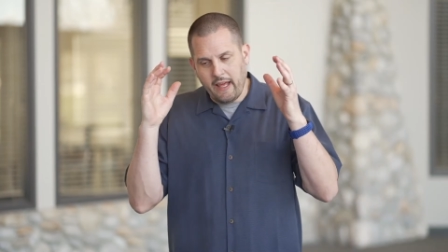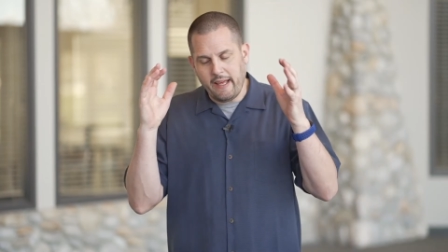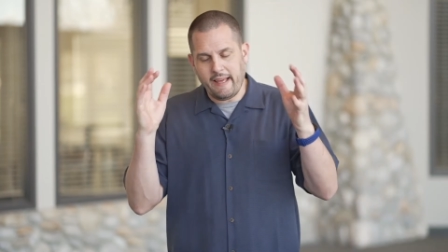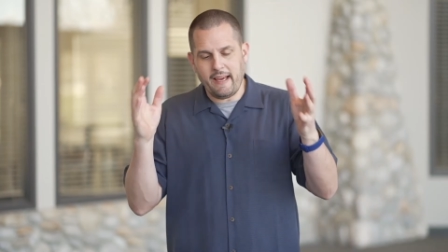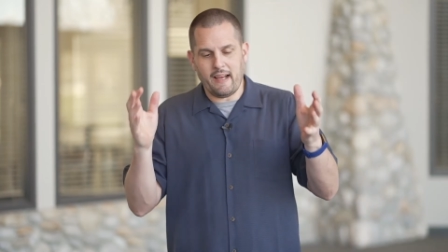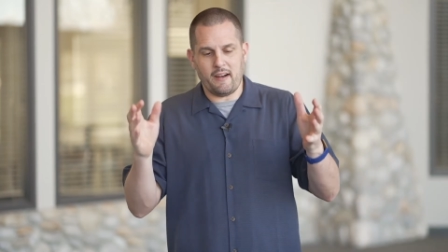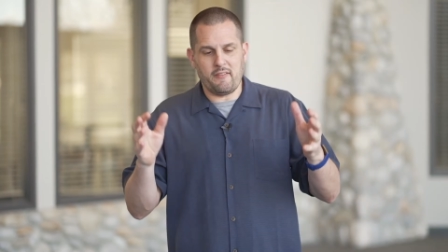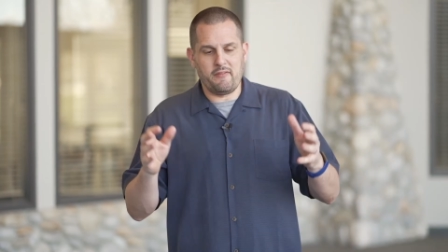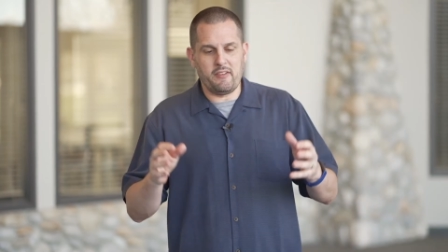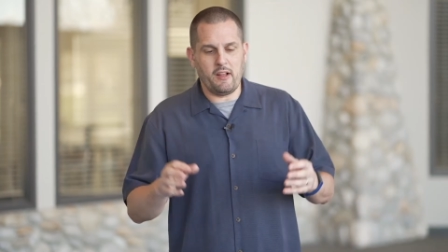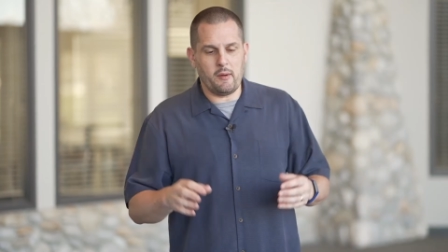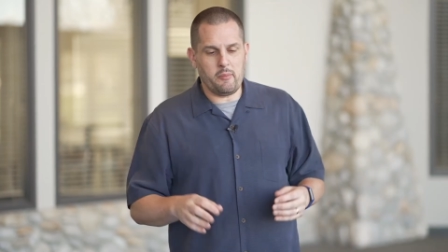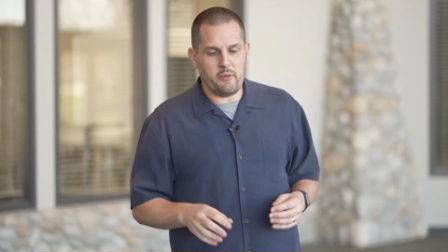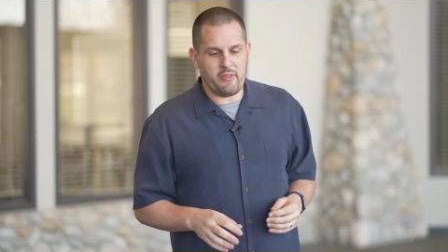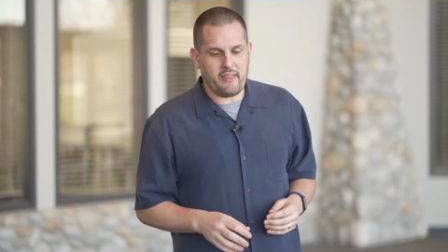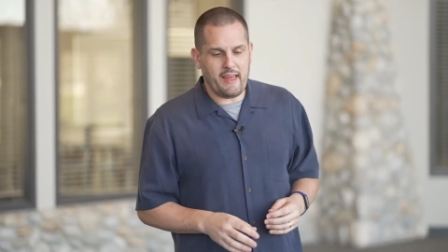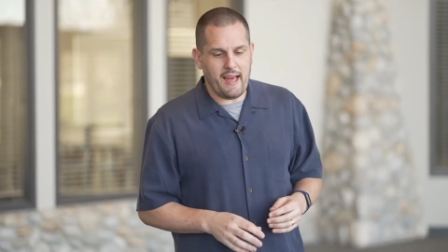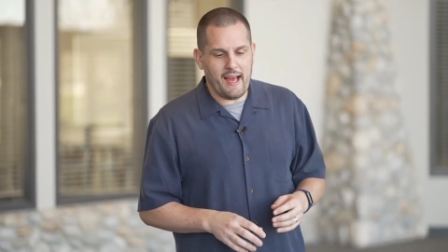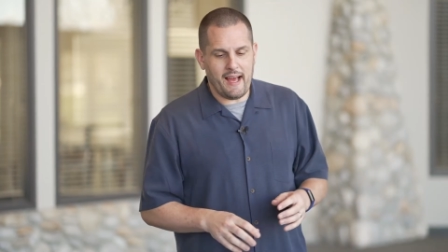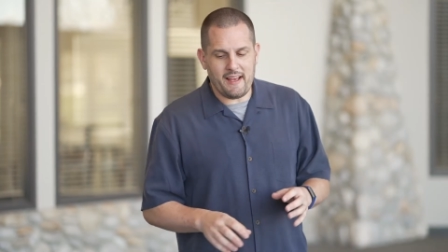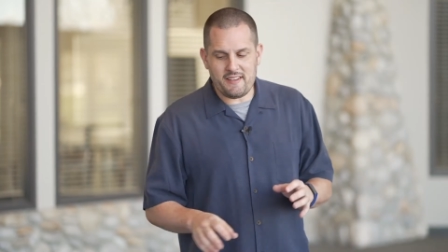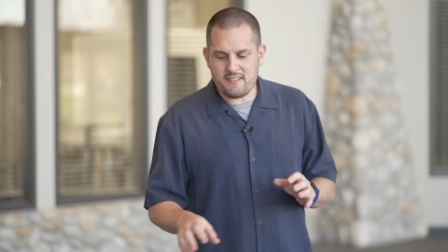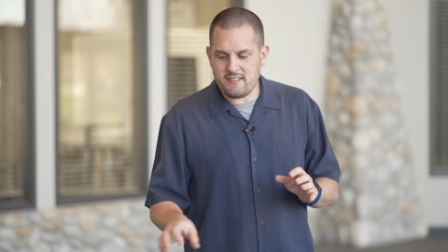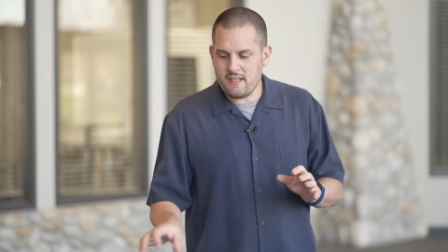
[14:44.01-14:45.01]
gotta fill up with
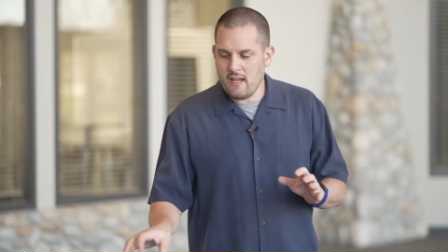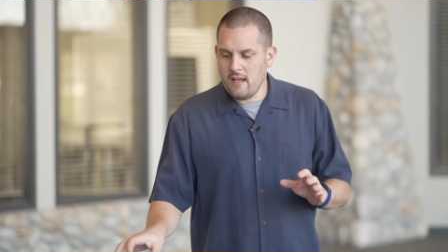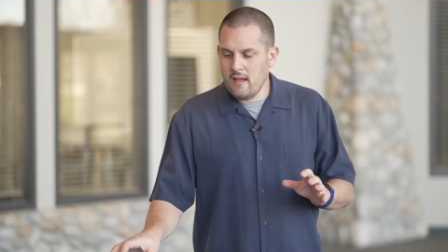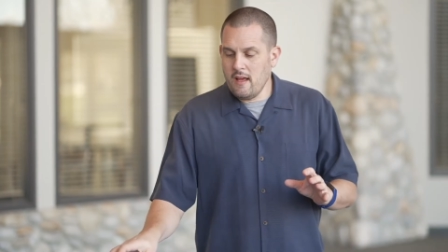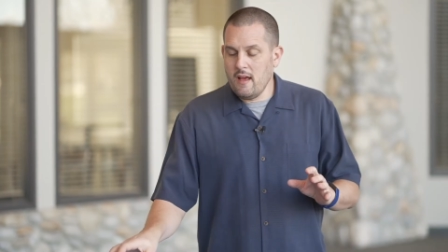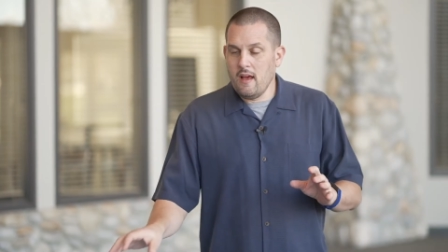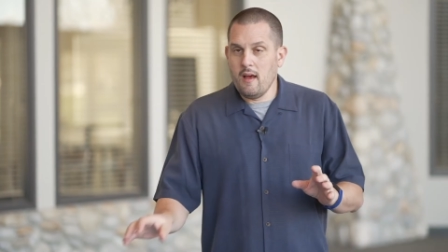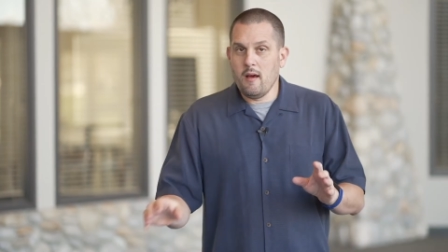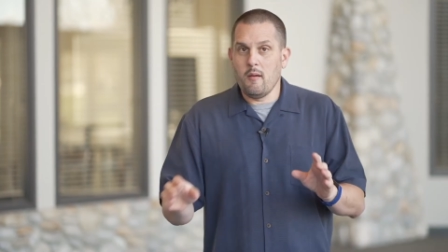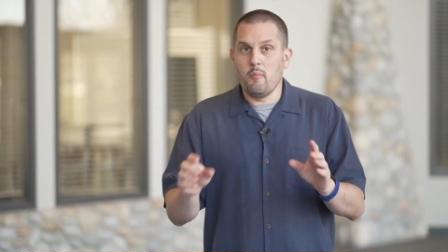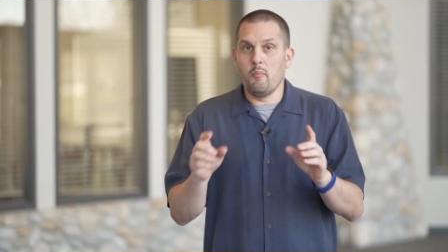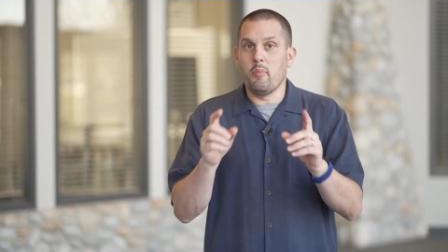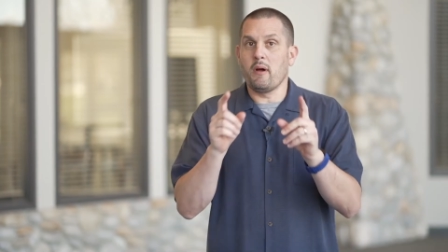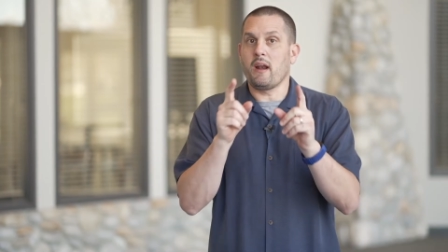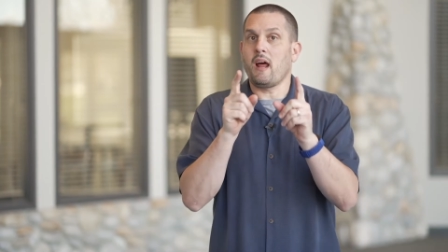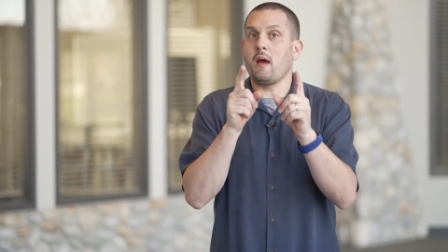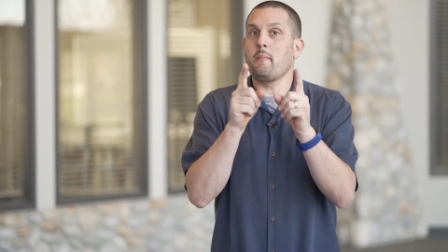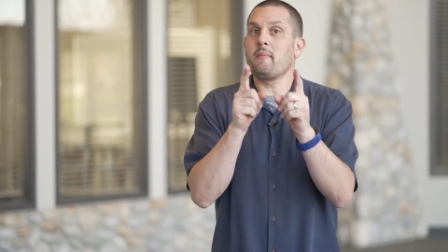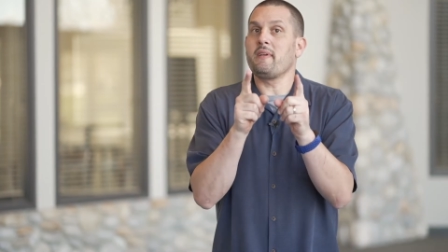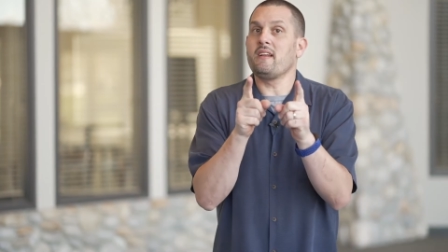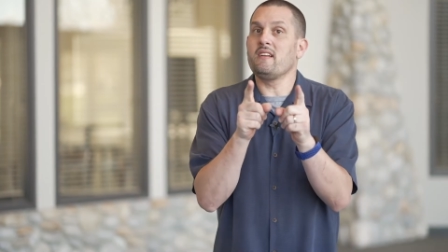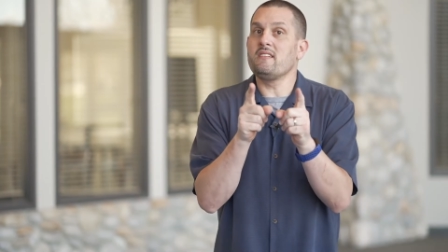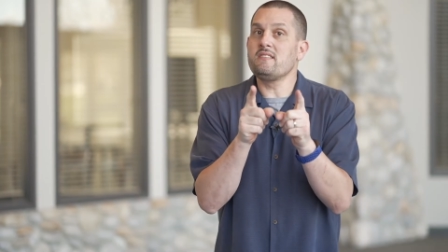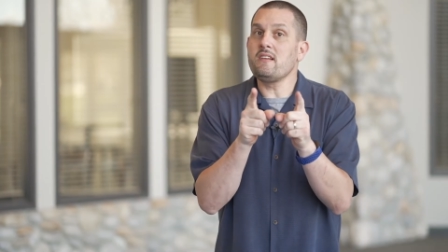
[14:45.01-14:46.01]
gas, but
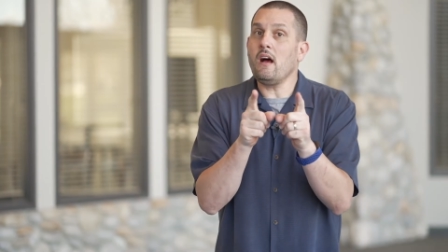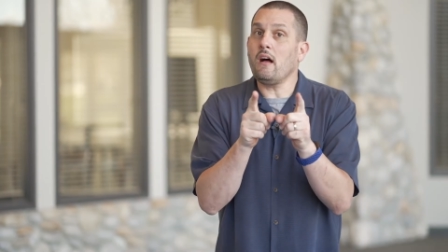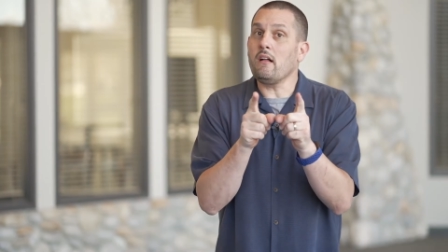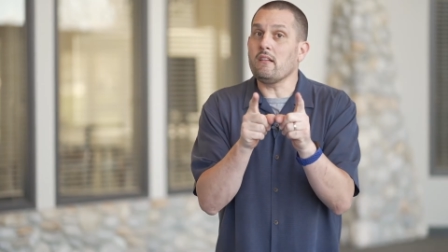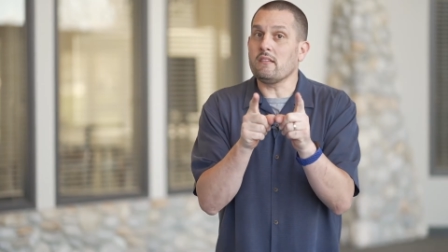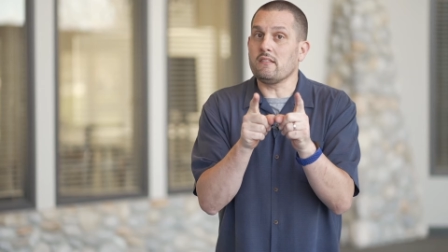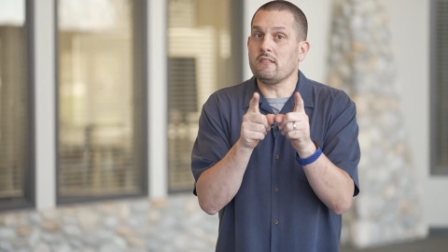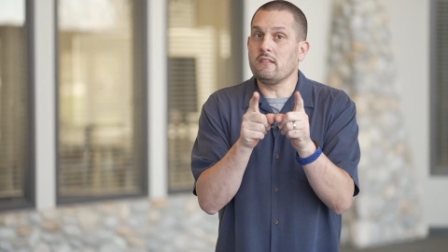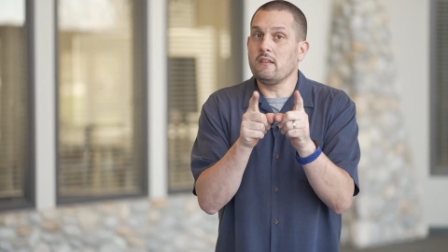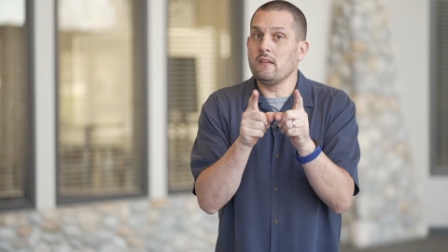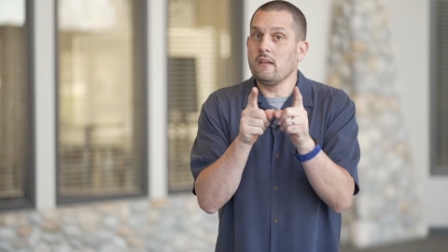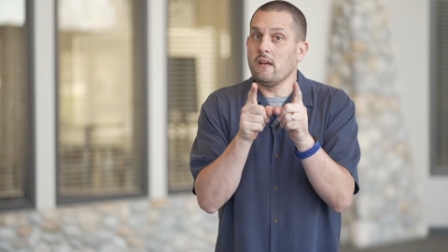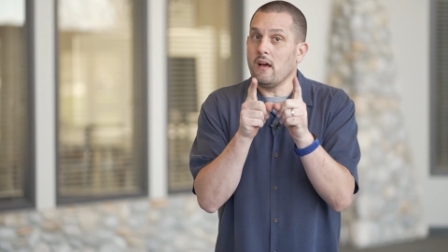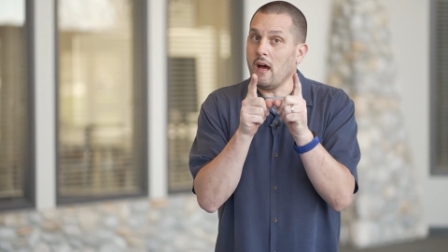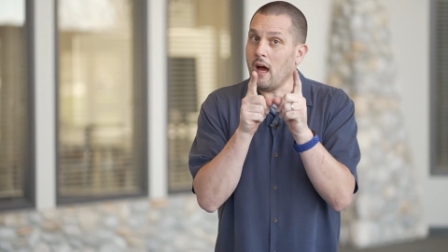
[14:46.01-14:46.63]
I'm an adult.